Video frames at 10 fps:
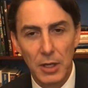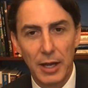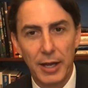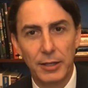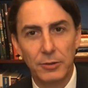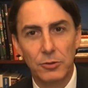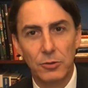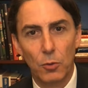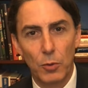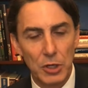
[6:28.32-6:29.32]
and
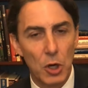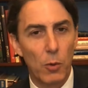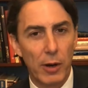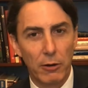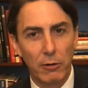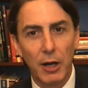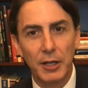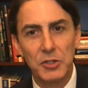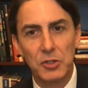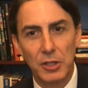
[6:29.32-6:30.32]
we know where Iran
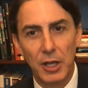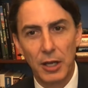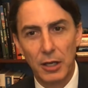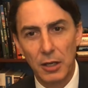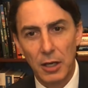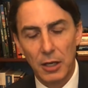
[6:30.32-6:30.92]
is today,